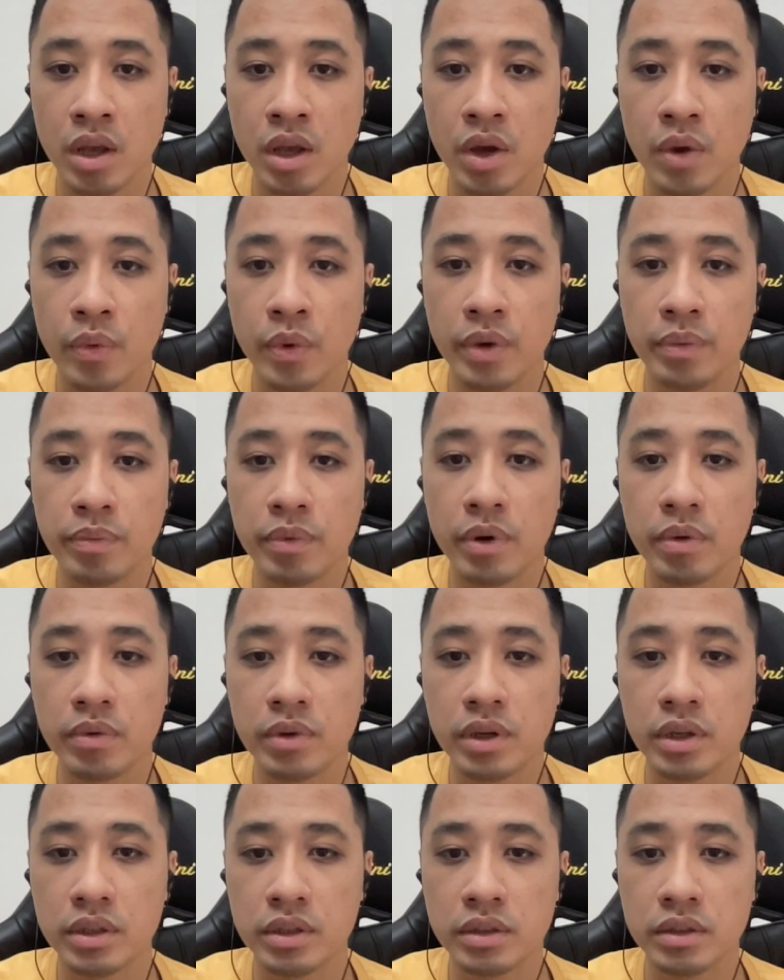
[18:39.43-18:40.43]
with
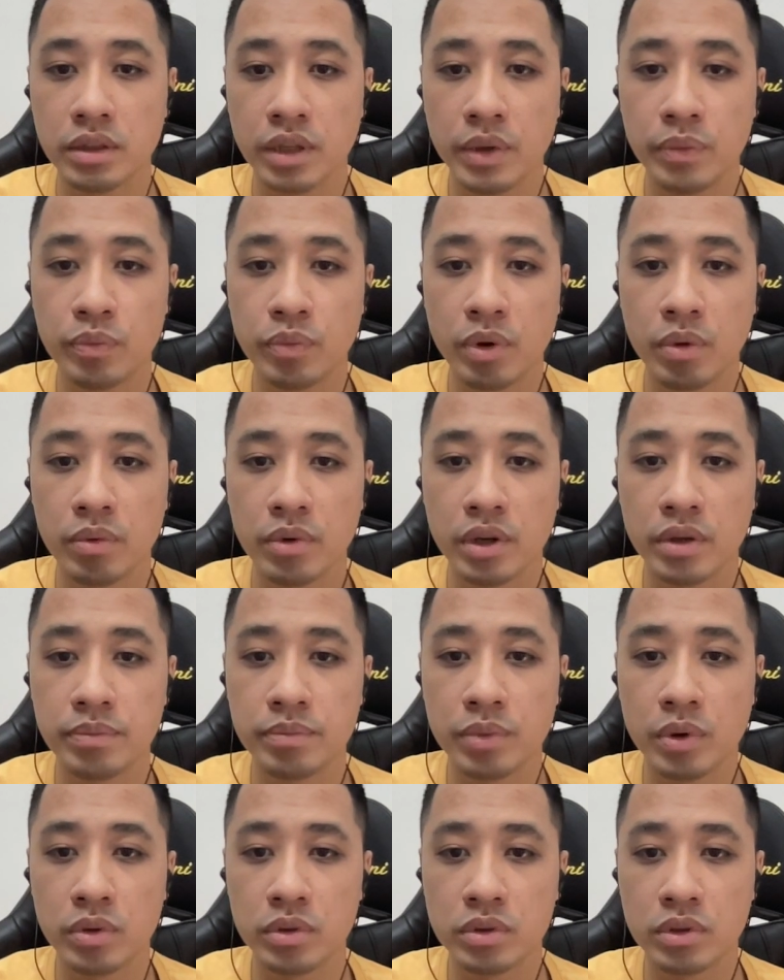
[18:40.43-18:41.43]
broken
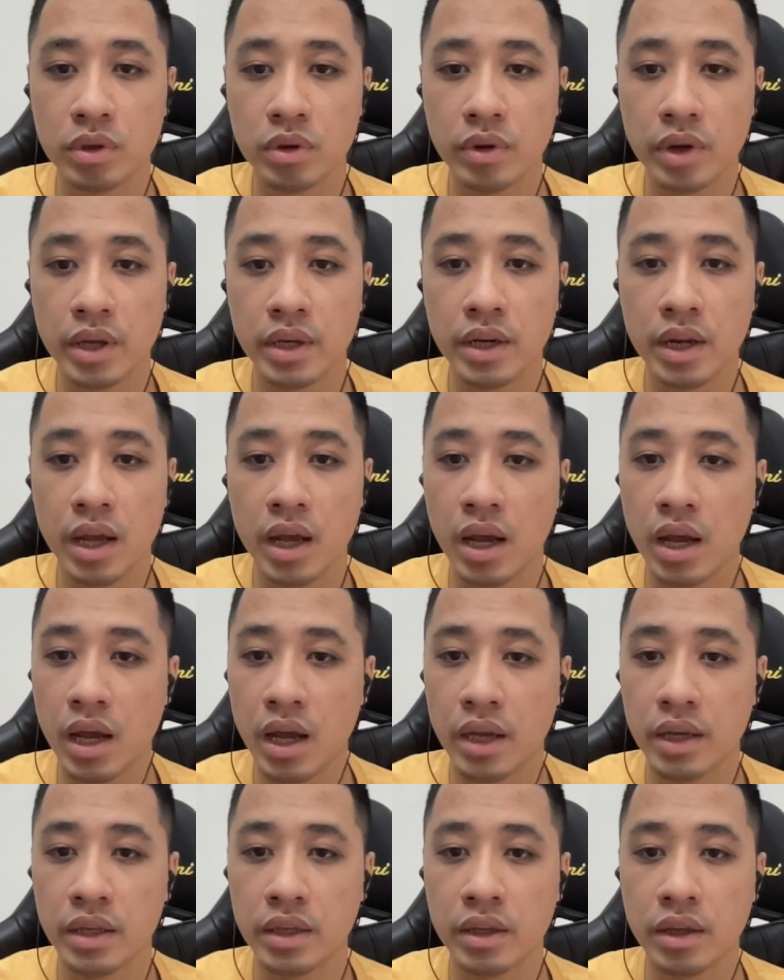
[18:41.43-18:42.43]
portal and
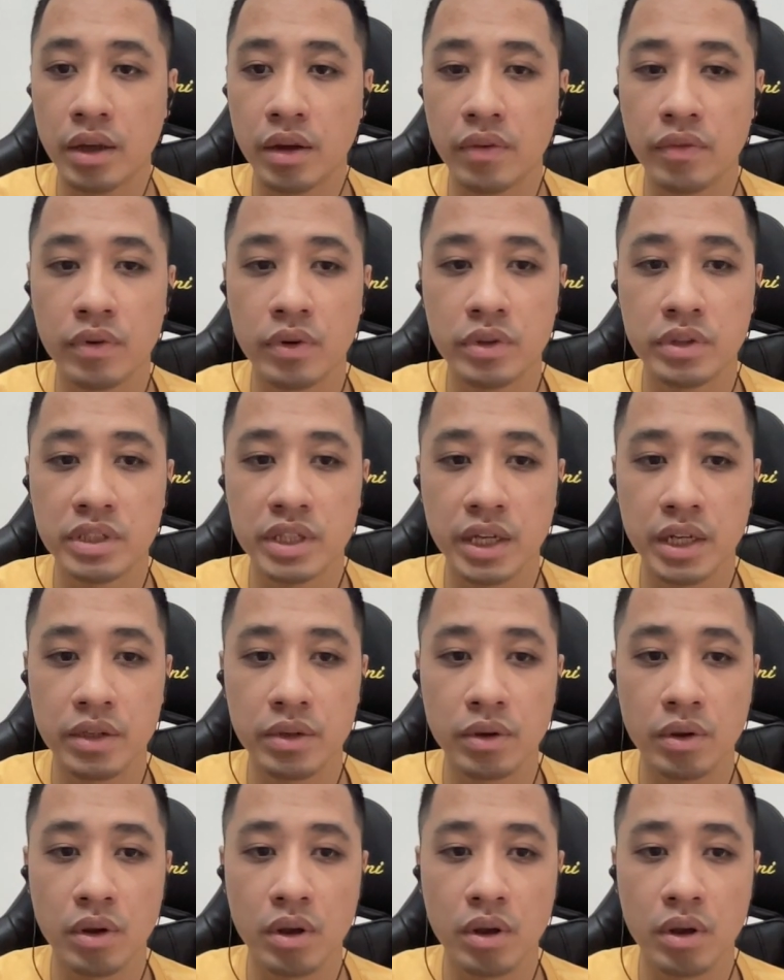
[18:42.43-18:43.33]
high voltage